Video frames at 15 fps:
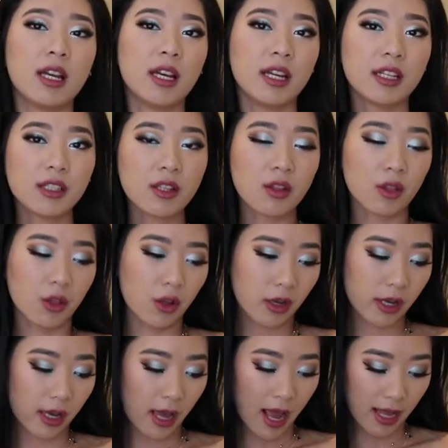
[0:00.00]
it doesn't
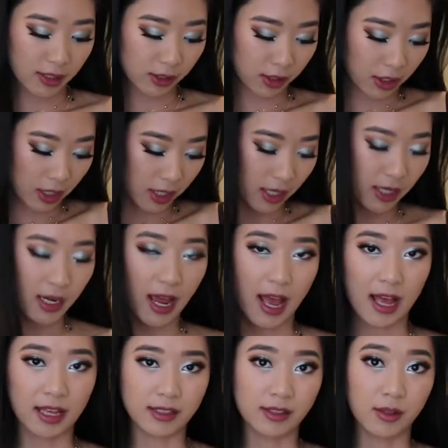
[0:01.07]
look as good
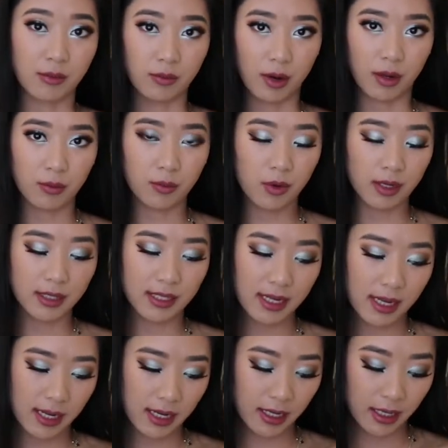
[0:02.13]
as the red one
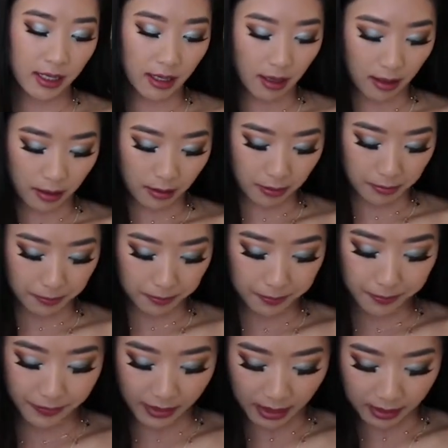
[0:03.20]
did, um,
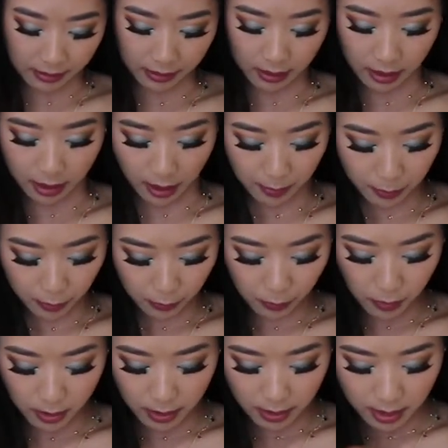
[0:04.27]
and the leopard
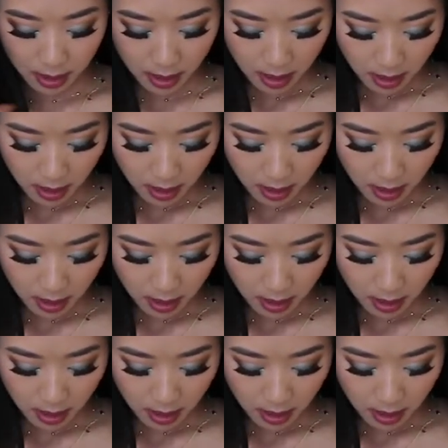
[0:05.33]
one.